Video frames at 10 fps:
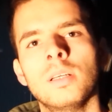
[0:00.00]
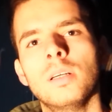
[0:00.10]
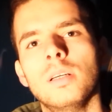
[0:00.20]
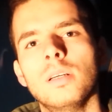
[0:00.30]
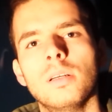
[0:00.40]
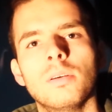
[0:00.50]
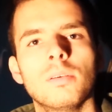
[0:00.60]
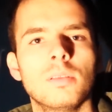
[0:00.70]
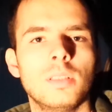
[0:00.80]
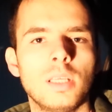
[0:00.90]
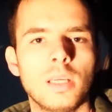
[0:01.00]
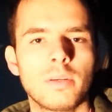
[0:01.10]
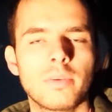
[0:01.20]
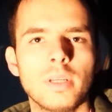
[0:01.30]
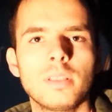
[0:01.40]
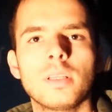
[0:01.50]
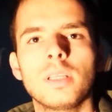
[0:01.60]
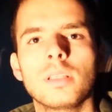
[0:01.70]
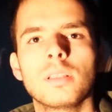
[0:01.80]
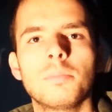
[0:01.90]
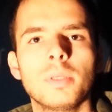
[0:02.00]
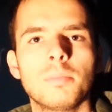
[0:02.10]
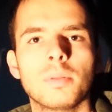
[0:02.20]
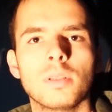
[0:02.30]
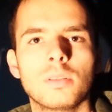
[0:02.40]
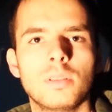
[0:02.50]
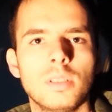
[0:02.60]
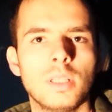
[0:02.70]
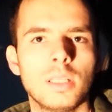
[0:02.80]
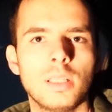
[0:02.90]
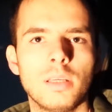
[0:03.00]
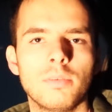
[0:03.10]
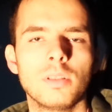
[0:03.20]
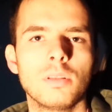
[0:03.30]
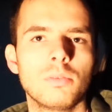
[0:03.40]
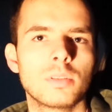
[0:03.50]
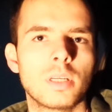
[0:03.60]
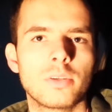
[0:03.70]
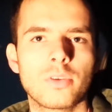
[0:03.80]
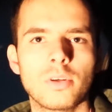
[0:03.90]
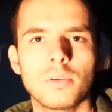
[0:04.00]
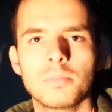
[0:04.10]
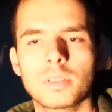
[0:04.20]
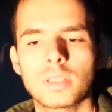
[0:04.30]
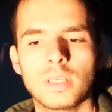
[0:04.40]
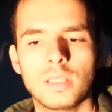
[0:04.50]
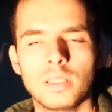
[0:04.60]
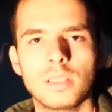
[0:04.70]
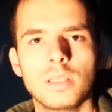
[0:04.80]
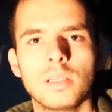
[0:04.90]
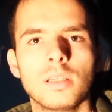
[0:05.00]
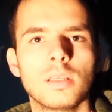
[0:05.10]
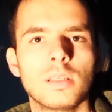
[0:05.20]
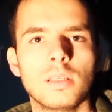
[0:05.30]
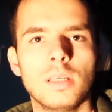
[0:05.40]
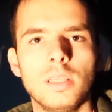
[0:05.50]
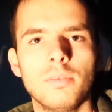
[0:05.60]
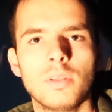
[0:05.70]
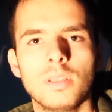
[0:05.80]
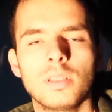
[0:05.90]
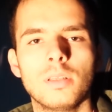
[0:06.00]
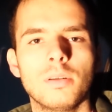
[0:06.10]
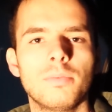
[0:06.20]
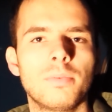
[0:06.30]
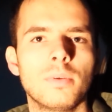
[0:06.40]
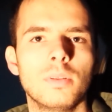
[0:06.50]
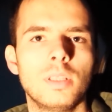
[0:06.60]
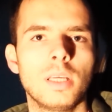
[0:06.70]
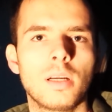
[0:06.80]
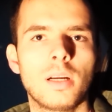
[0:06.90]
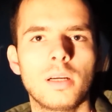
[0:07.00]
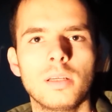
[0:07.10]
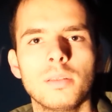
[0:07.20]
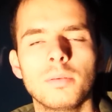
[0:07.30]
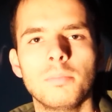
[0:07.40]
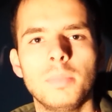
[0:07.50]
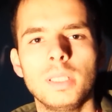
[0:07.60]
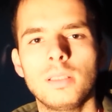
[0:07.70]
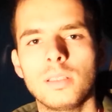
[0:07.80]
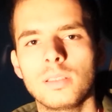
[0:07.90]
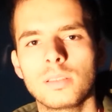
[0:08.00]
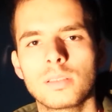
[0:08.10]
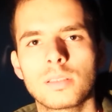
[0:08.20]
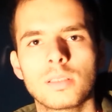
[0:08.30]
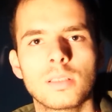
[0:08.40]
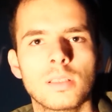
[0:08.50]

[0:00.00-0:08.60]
They are threatening the people that they will lose their jobs, and even there are beatings